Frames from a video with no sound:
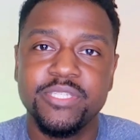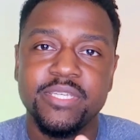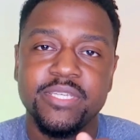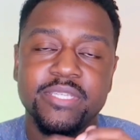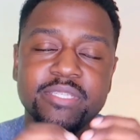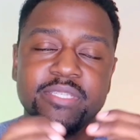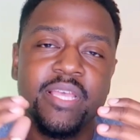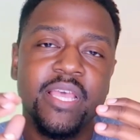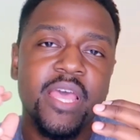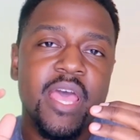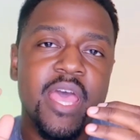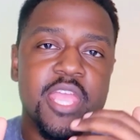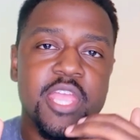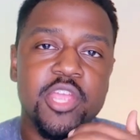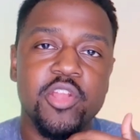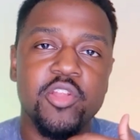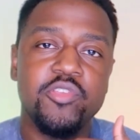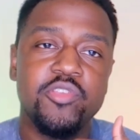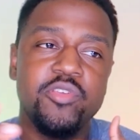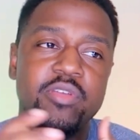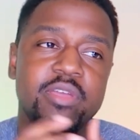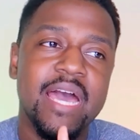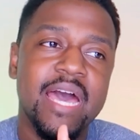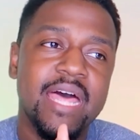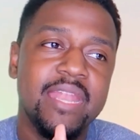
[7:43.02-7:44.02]
which is,
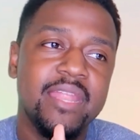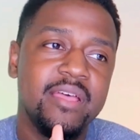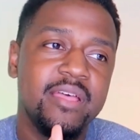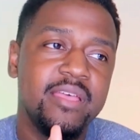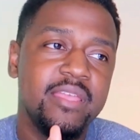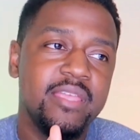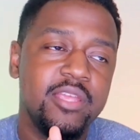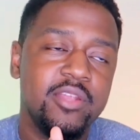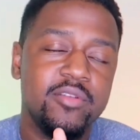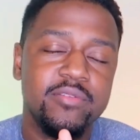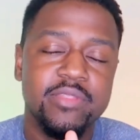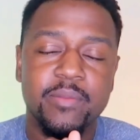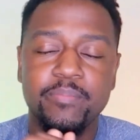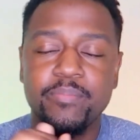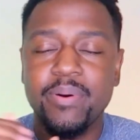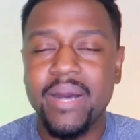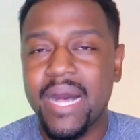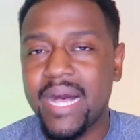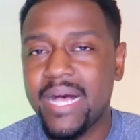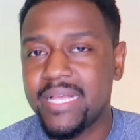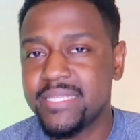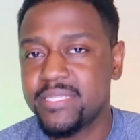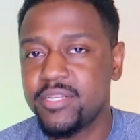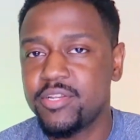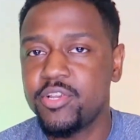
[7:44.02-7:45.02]
you got to,
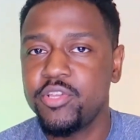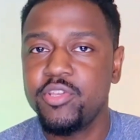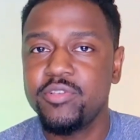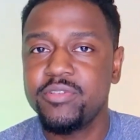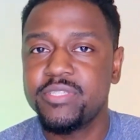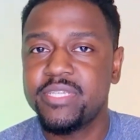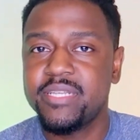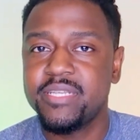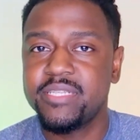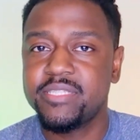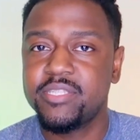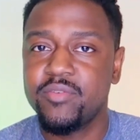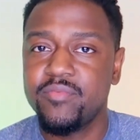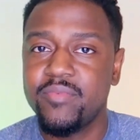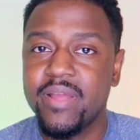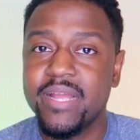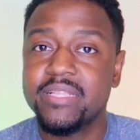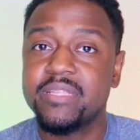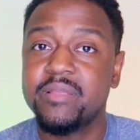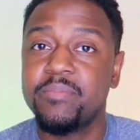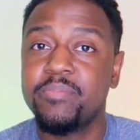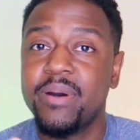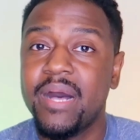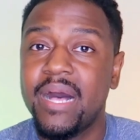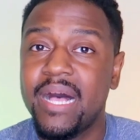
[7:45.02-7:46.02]
deposit or use it as
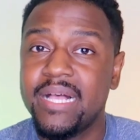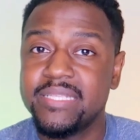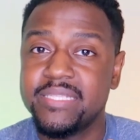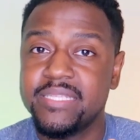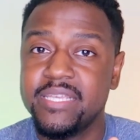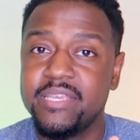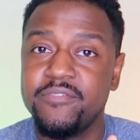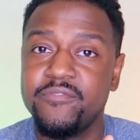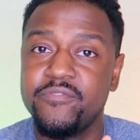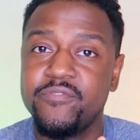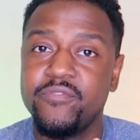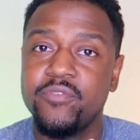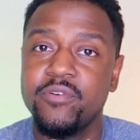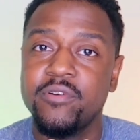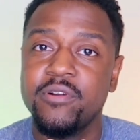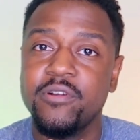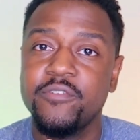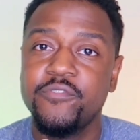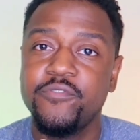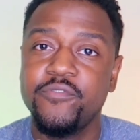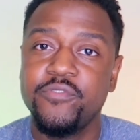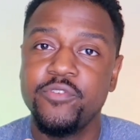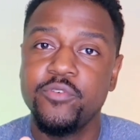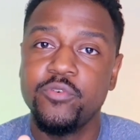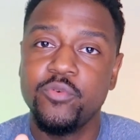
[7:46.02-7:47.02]
direct deposit
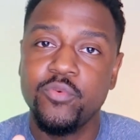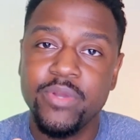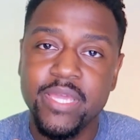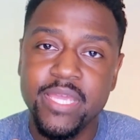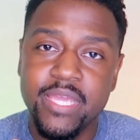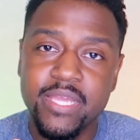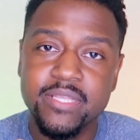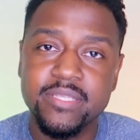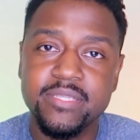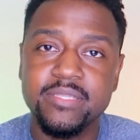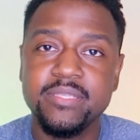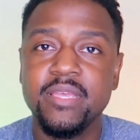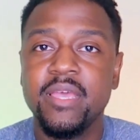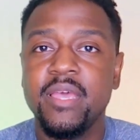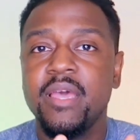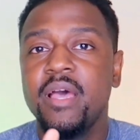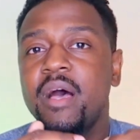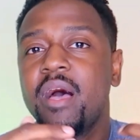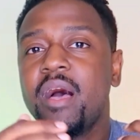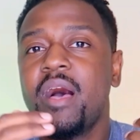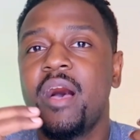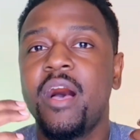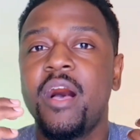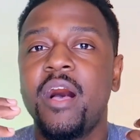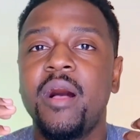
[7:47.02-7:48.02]
for a few weeks.
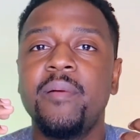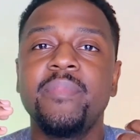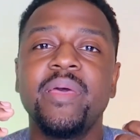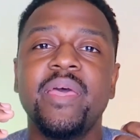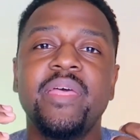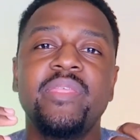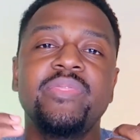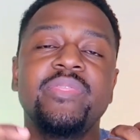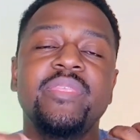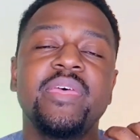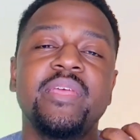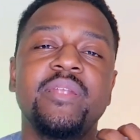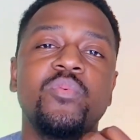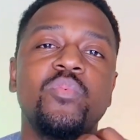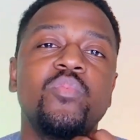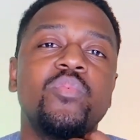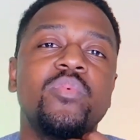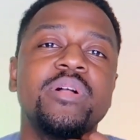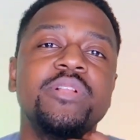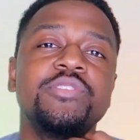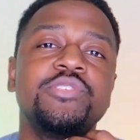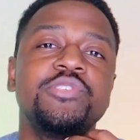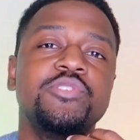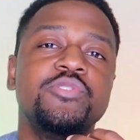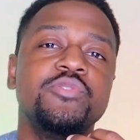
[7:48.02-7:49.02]
And
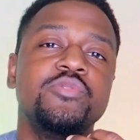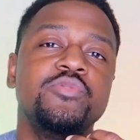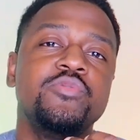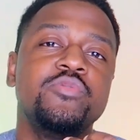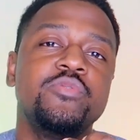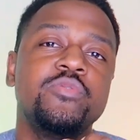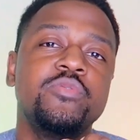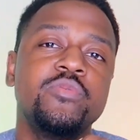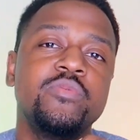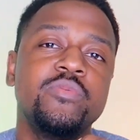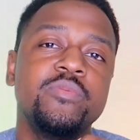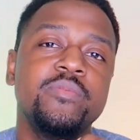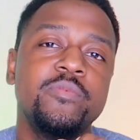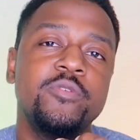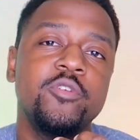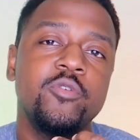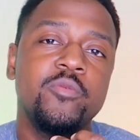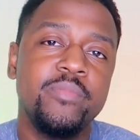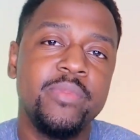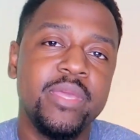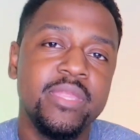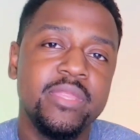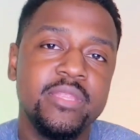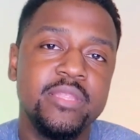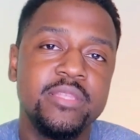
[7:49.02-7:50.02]
then once you
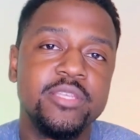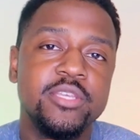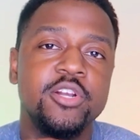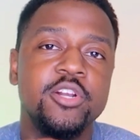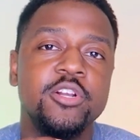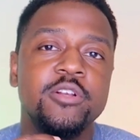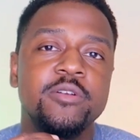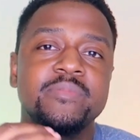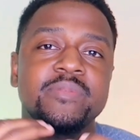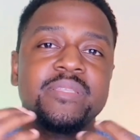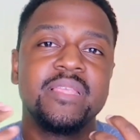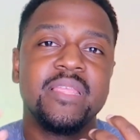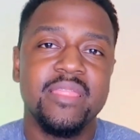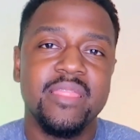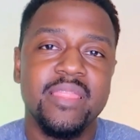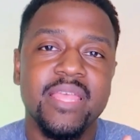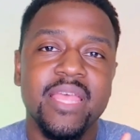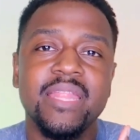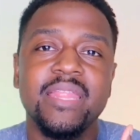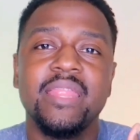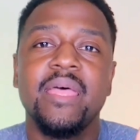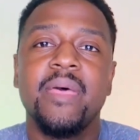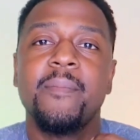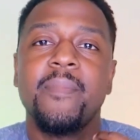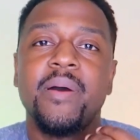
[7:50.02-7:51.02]
meet terms,
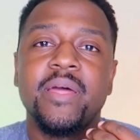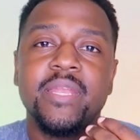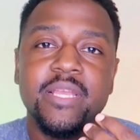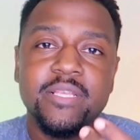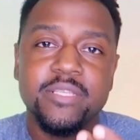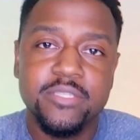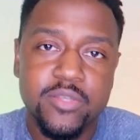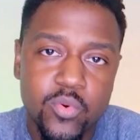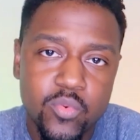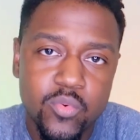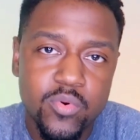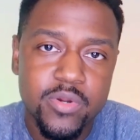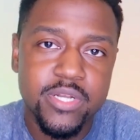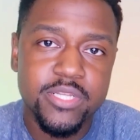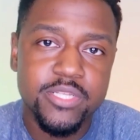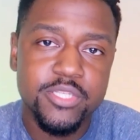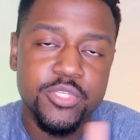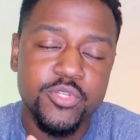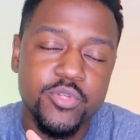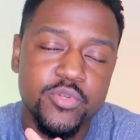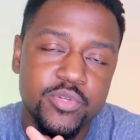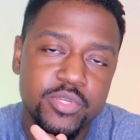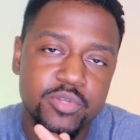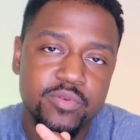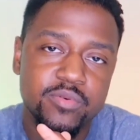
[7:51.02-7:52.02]
then that money is
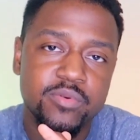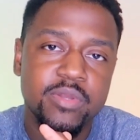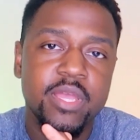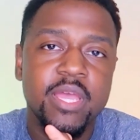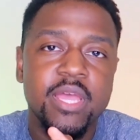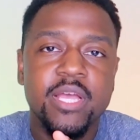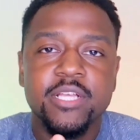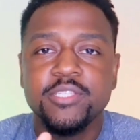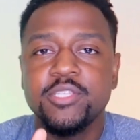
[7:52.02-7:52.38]
awarded to you.